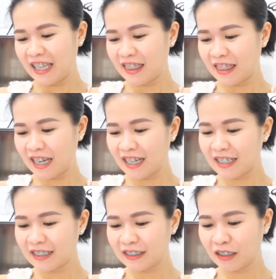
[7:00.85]
And
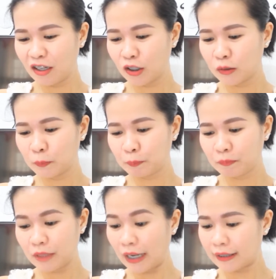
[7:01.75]
then,
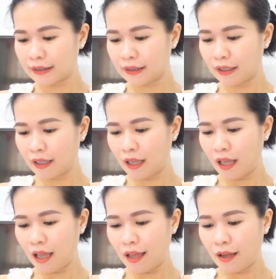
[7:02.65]
next.
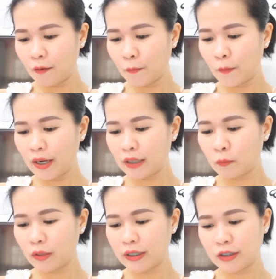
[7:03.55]

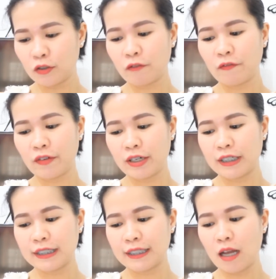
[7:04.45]
What was your
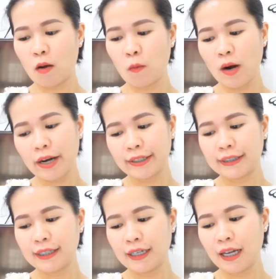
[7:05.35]
first
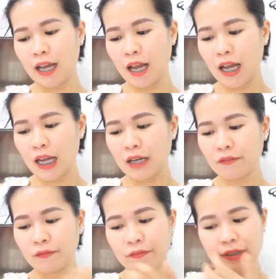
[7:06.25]
award?
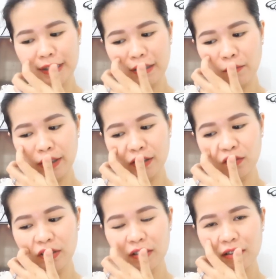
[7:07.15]
First award
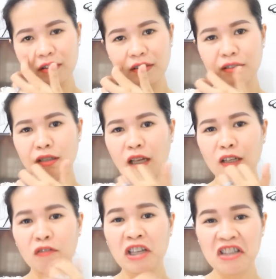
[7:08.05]
ko is,
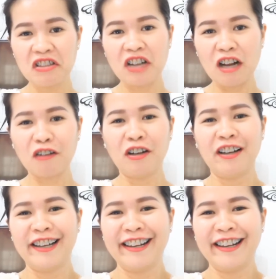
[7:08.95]
nung kinder ako.